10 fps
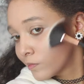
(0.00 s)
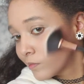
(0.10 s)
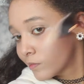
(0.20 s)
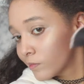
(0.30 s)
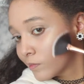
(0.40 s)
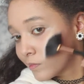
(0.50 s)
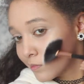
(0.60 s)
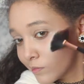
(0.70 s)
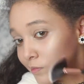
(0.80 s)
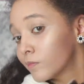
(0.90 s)

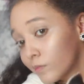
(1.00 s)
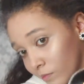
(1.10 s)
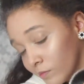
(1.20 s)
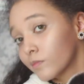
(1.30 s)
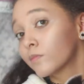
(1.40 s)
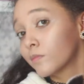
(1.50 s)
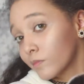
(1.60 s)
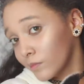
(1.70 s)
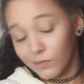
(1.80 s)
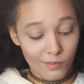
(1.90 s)

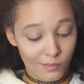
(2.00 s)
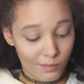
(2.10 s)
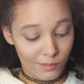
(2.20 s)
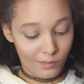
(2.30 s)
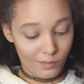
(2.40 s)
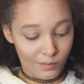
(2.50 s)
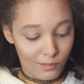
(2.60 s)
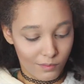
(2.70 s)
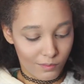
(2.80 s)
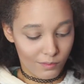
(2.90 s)

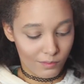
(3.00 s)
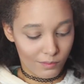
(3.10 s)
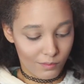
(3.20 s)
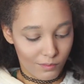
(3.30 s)
Nothing is said.